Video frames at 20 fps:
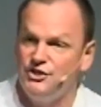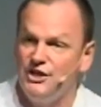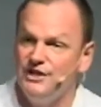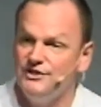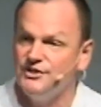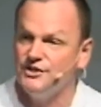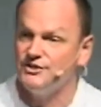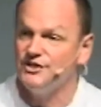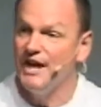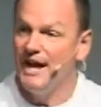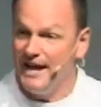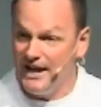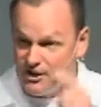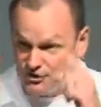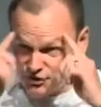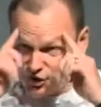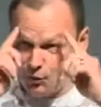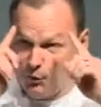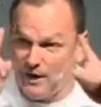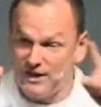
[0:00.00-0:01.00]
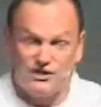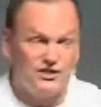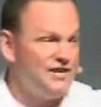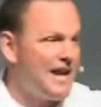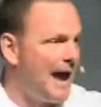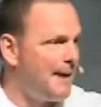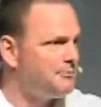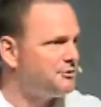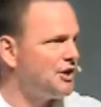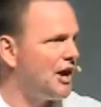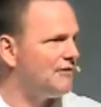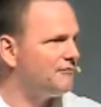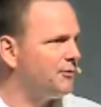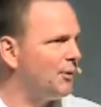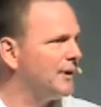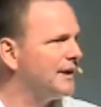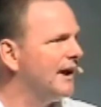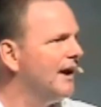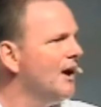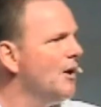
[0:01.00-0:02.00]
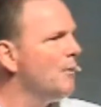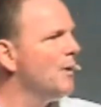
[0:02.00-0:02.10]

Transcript: Jesus. Here's a quick snapshot for you.